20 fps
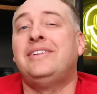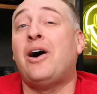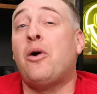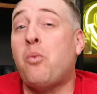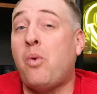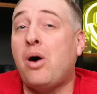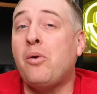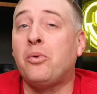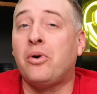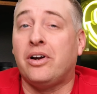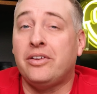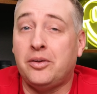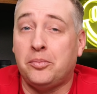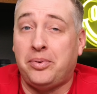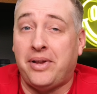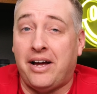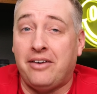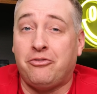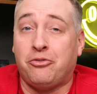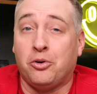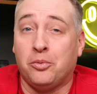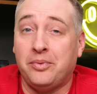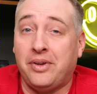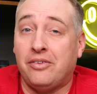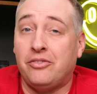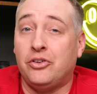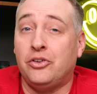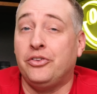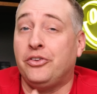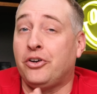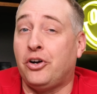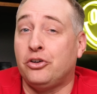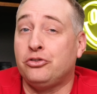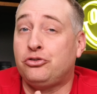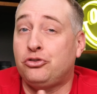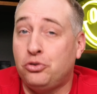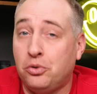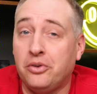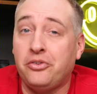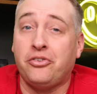Now, while we're on the platform level, there are
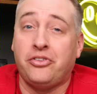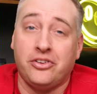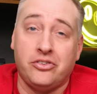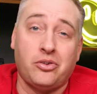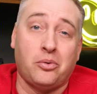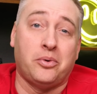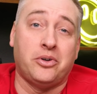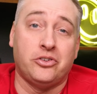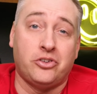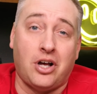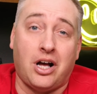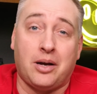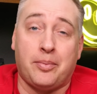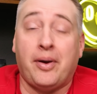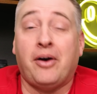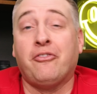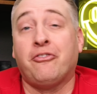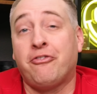two other things I want to talk about.